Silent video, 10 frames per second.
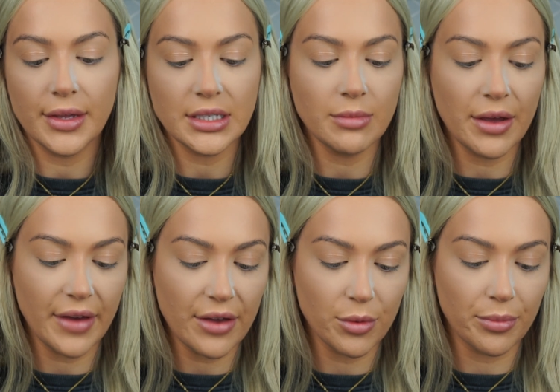This is my
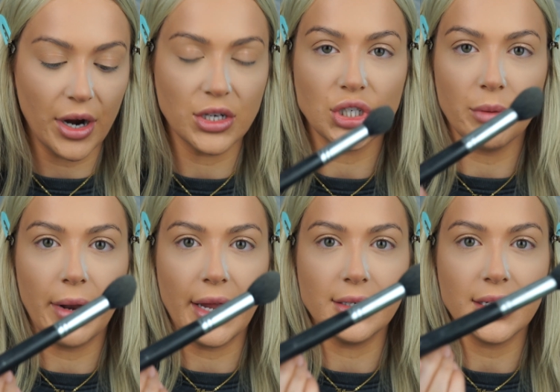favourite brush to
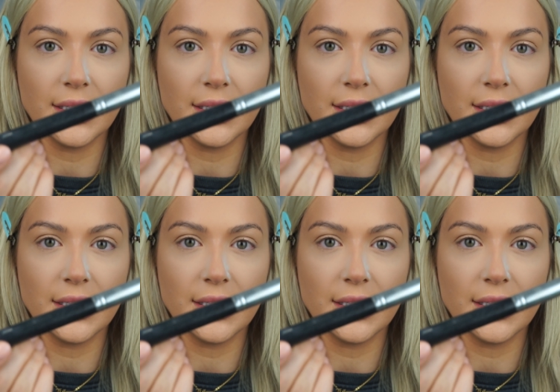blend.